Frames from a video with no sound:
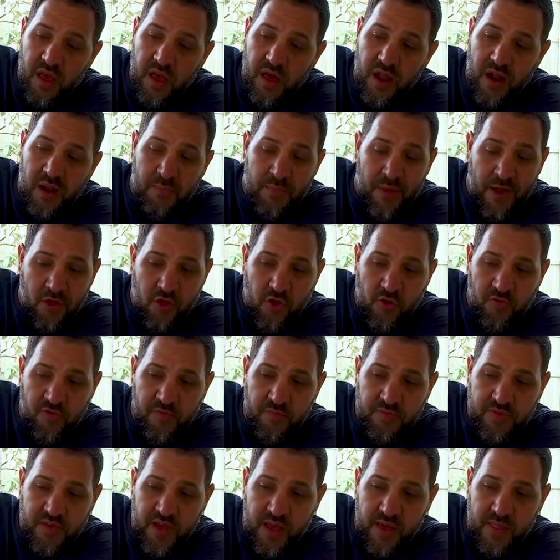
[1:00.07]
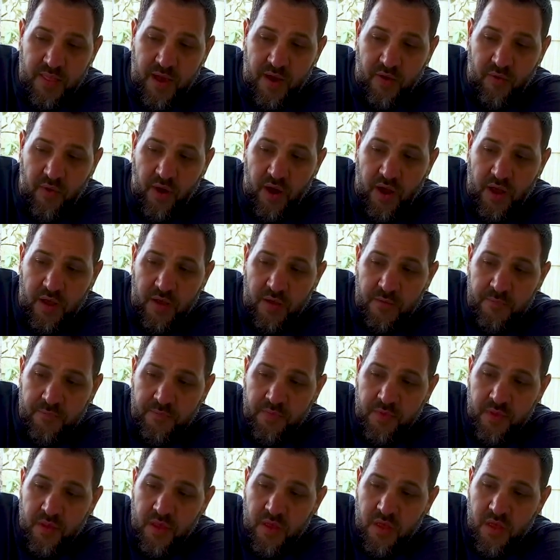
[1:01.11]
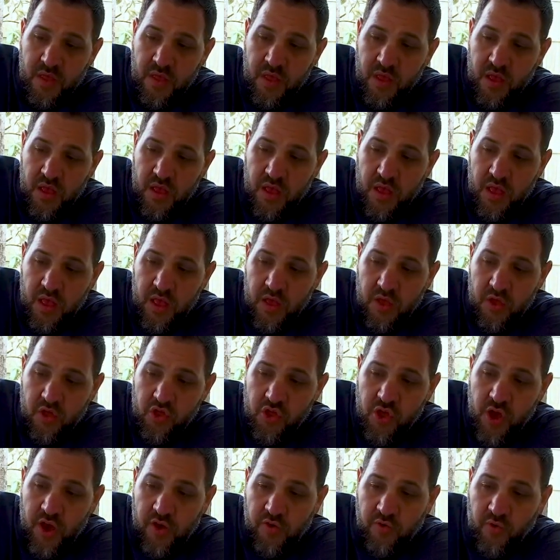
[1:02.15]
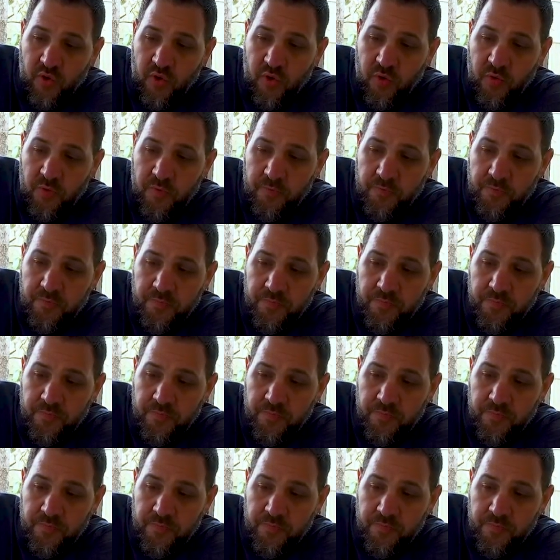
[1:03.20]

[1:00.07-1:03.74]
and I'm not sure if I'm saying that right, in general,